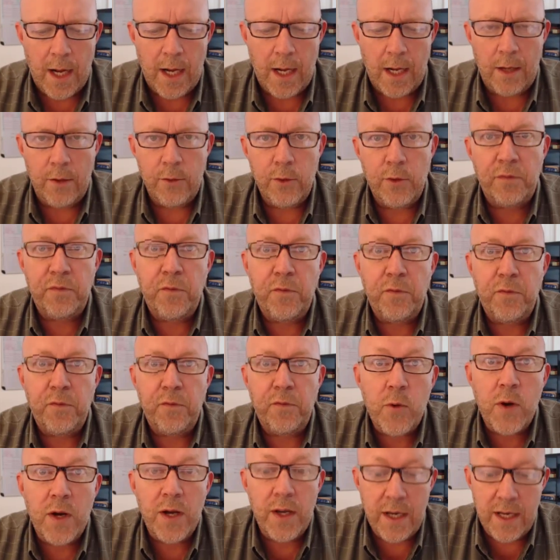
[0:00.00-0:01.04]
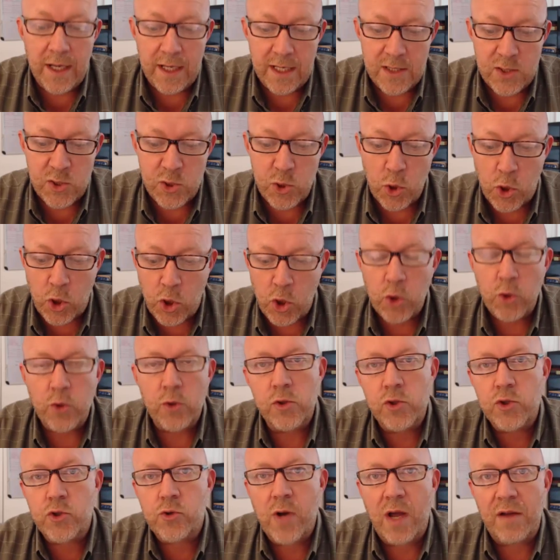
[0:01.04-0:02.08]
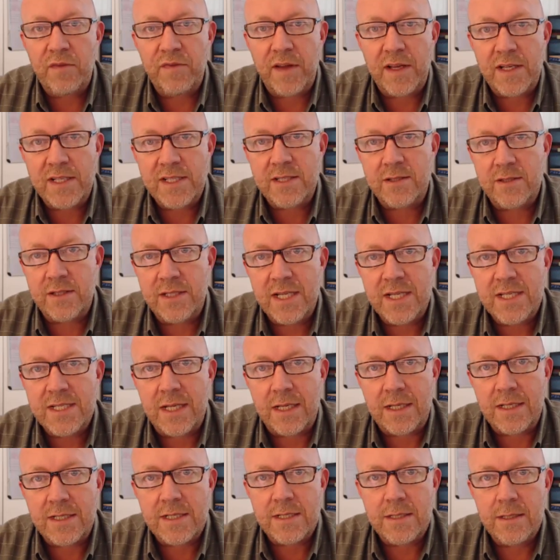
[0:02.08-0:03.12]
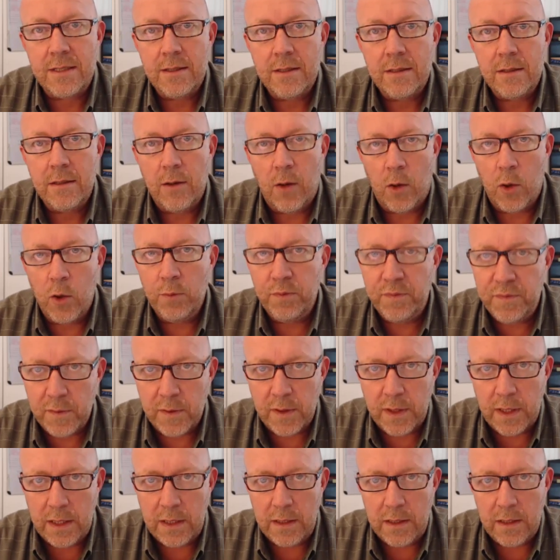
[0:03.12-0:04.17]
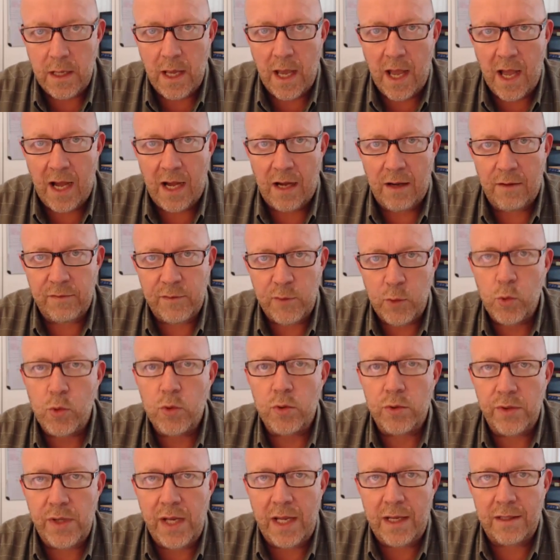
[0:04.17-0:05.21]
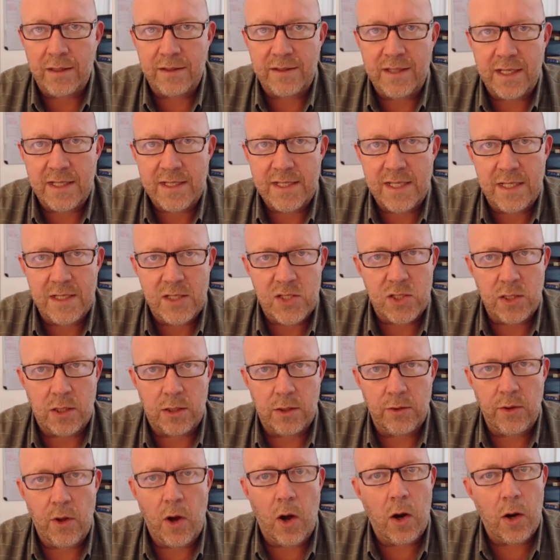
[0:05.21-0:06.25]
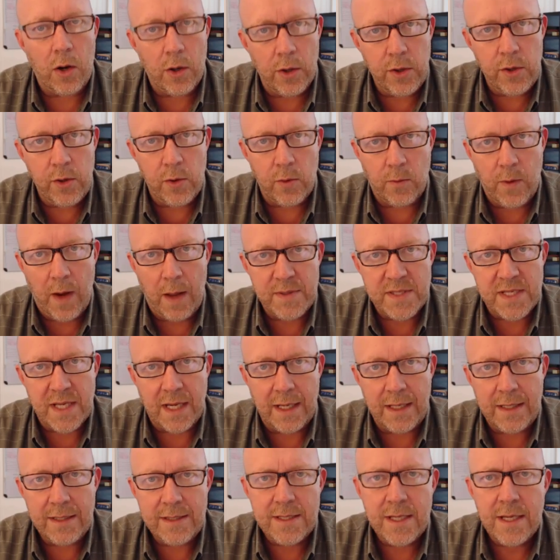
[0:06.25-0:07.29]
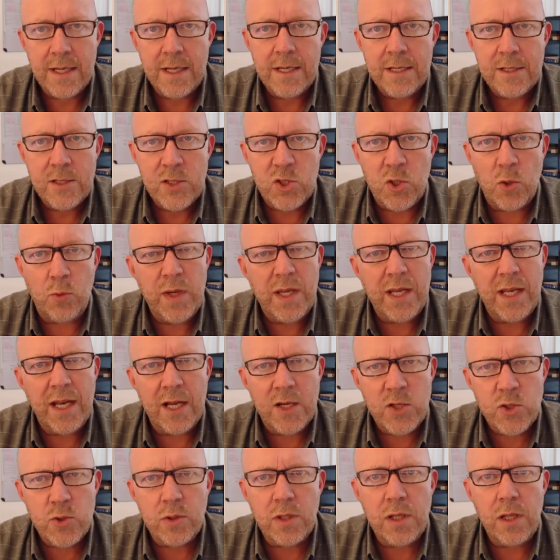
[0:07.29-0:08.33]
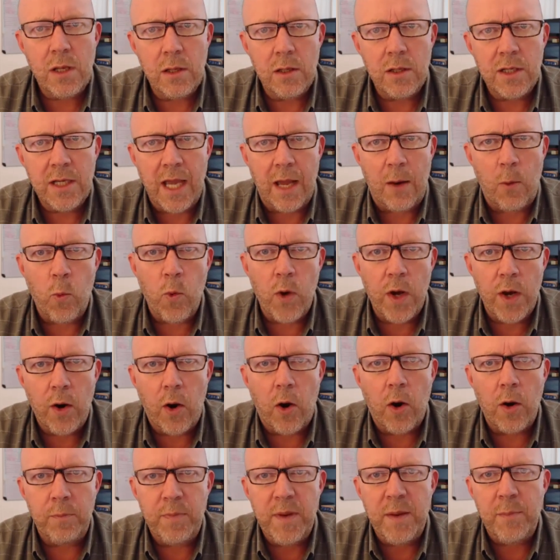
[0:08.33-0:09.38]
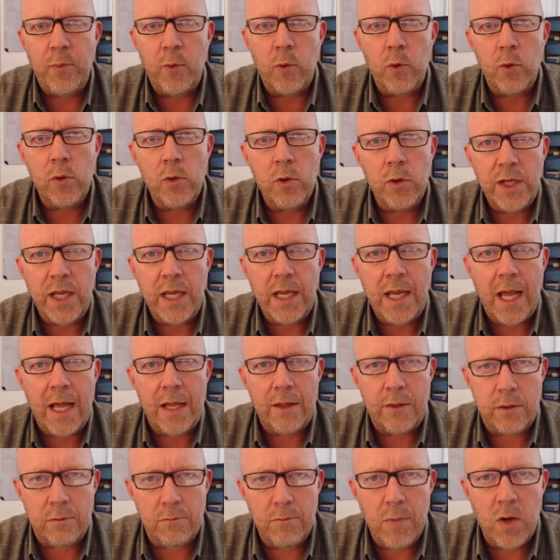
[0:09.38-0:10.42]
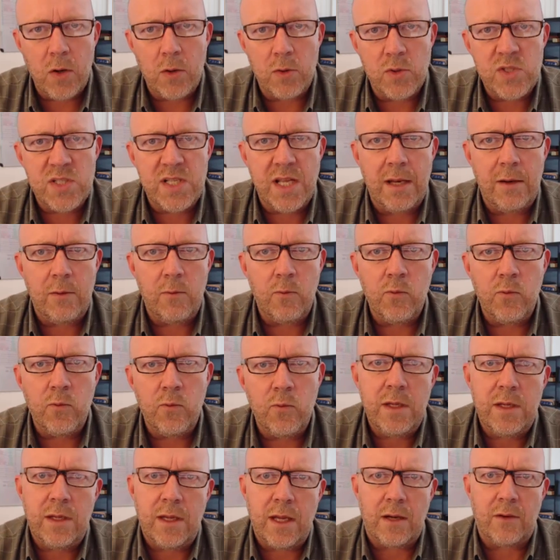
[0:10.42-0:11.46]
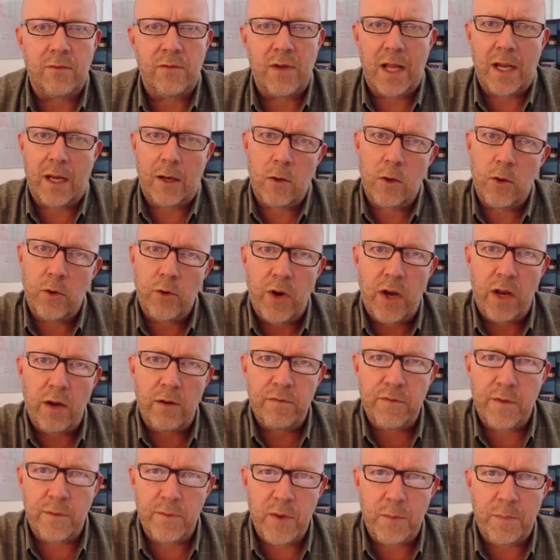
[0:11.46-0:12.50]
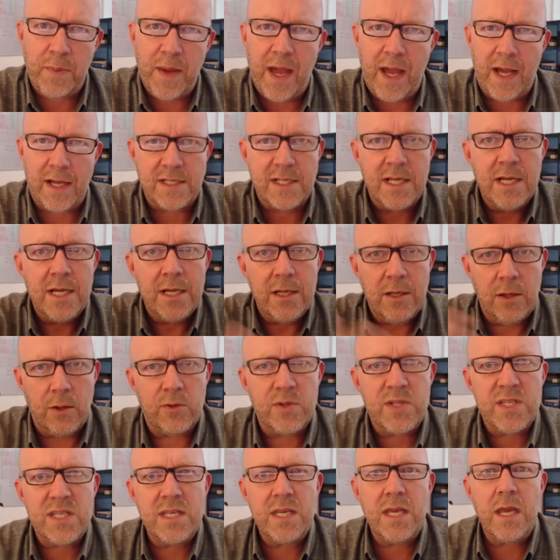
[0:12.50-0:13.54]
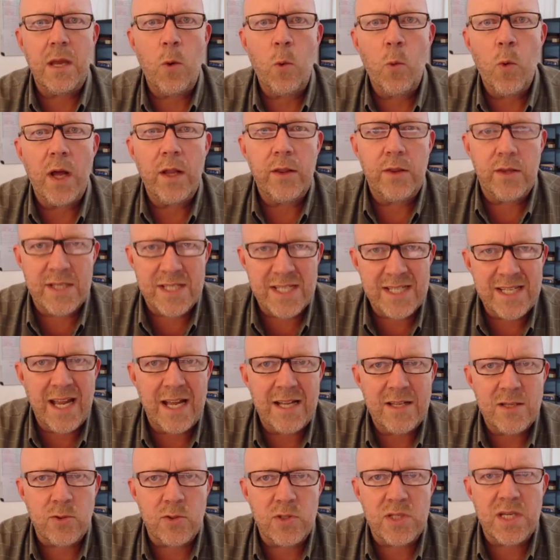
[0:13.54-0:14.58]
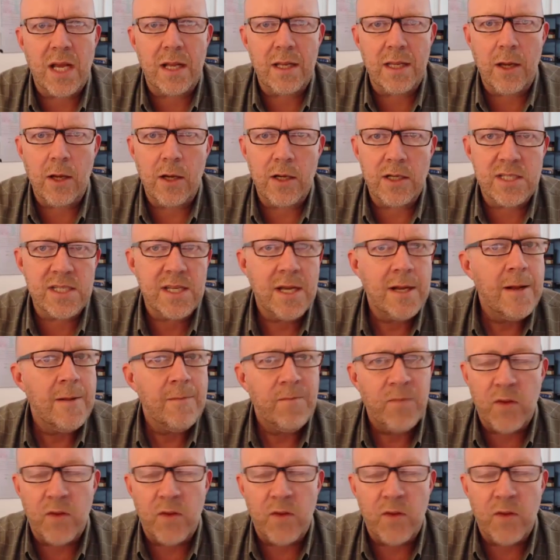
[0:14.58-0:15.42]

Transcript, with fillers: The fourth one is your current traffic statistics. Hopefully you have Google Analytics installed on your website, so we can actually look at what are people looking at the most, and we kind of like learning from the past, seeing what the stats are telling us,